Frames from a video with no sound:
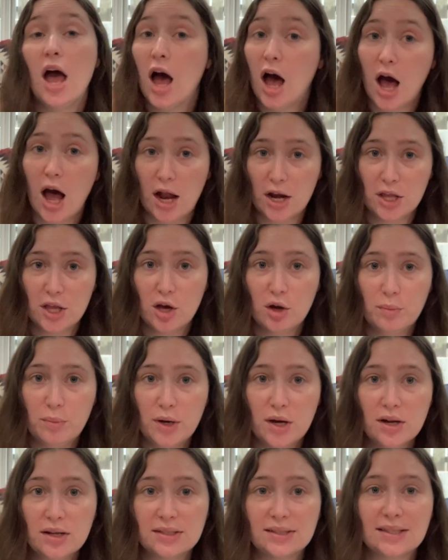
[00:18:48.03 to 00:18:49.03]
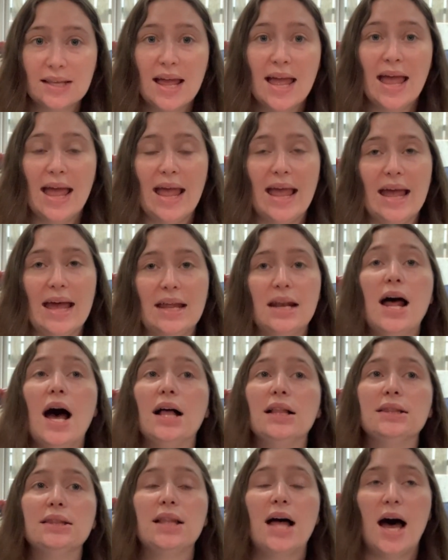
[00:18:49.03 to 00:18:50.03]
audiobooks, and a
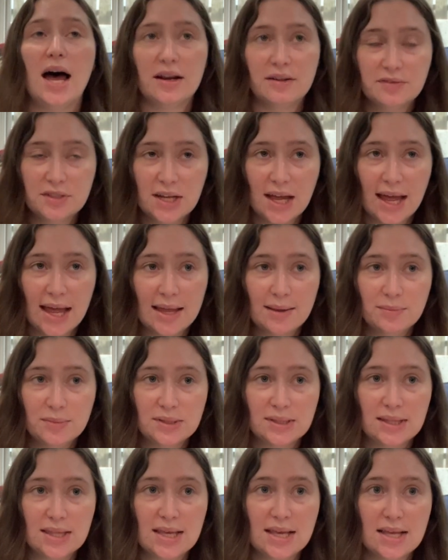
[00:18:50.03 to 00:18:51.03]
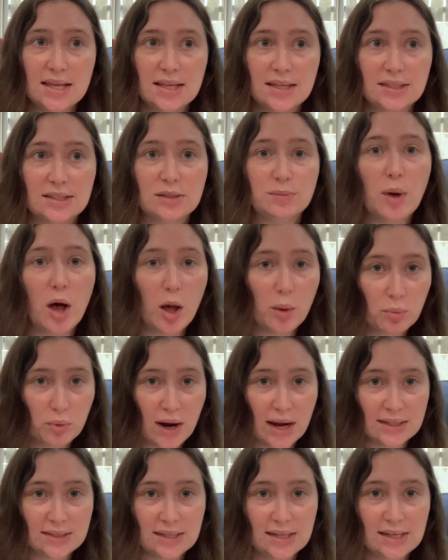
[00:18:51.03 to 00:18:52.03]
lot of times the small
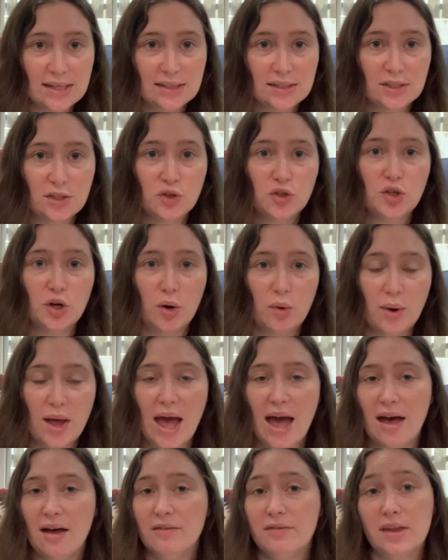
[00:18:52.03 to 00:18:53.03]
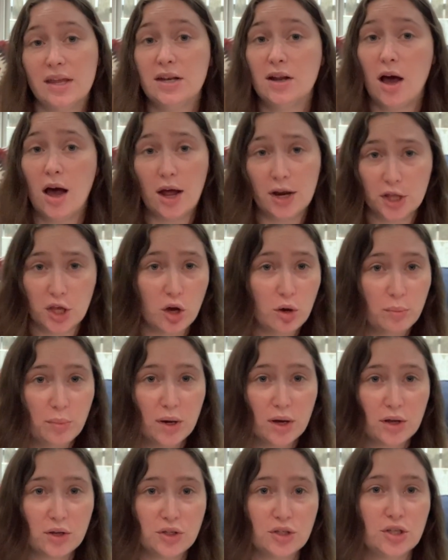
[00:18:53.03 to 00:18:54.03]
presses don't have an
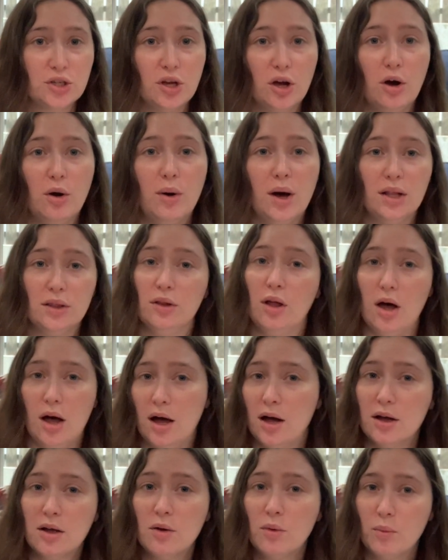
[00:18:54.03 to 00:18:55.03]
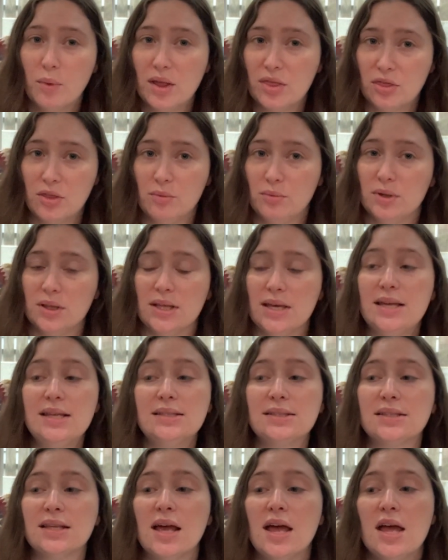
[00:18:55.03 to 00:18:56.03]
audiobook to go along with the
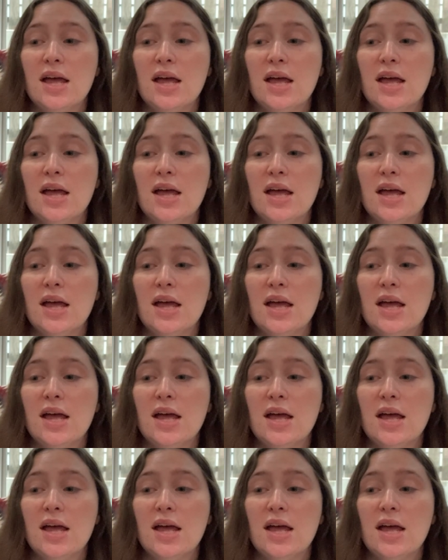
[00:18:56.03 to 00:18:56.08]
release.